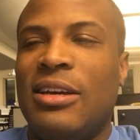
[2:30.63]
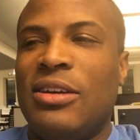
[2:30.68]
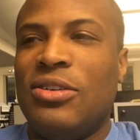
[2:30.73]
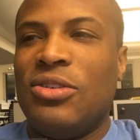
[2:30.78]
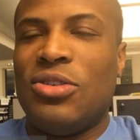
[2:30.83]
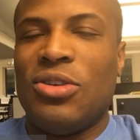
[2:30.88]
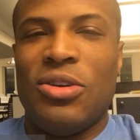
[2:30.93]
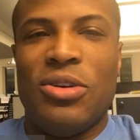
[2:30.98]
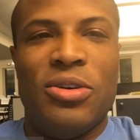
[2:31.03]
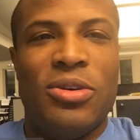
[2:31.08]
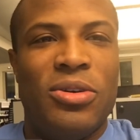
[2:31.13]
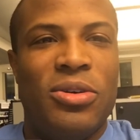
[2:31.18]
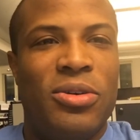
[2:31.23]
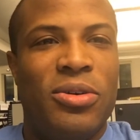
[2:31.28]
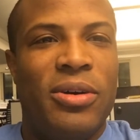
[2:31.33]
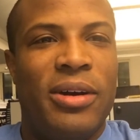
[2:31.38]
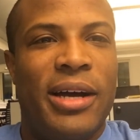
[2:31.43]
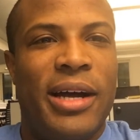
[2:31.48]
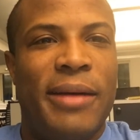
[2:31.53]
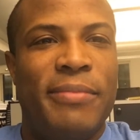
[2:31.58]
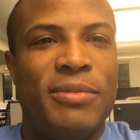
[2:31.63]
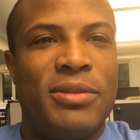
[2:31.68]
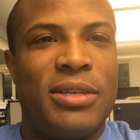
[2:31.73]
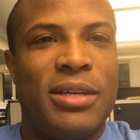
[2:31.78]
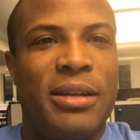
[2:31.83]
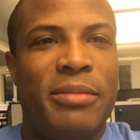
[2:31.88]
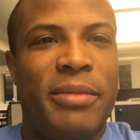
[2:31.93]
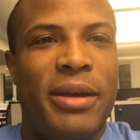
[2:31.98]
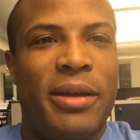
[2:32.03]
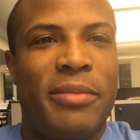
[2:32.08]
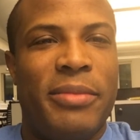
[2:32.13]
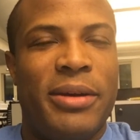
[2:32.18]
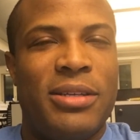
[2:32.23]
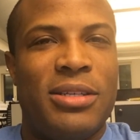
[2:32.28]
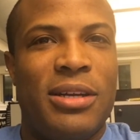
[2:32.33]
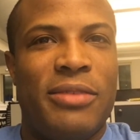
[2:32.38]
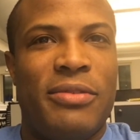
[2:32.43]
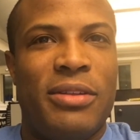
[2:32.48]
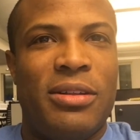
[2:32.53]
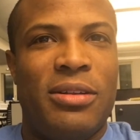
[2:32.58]
So I'm just going to make
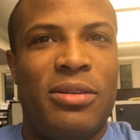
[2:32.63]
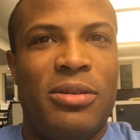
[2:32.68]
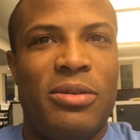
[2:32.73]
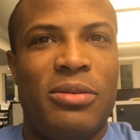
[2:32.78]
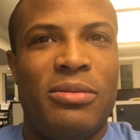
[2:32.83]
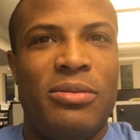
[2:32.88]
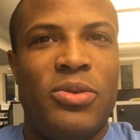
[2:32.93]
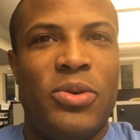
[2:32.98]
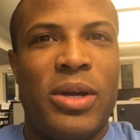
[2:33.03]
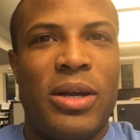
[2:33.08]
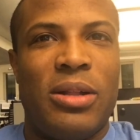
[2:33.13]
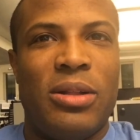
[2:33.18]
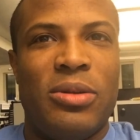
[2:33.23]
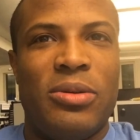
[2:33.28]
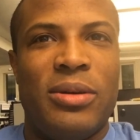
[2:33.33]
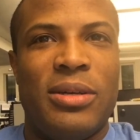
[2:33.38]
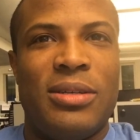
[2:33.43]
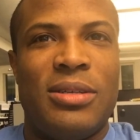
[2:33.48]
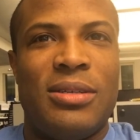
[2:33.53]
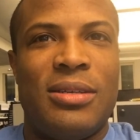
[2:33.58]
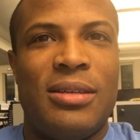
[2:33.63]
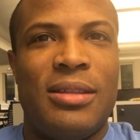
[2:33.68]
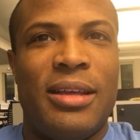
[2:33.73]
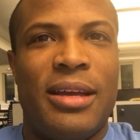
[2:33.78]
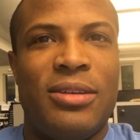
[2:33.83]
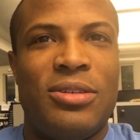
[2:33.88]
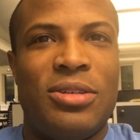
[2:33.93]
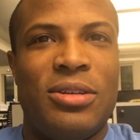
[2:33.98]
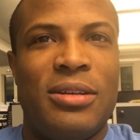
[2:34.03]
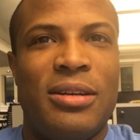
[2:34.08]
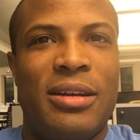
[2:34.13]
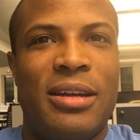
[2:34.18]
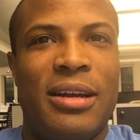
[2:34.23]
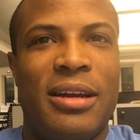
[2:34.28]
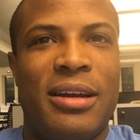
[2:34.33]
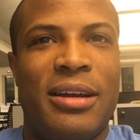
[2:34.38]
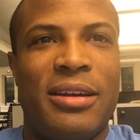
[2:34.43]
myself a little quick Lewis that should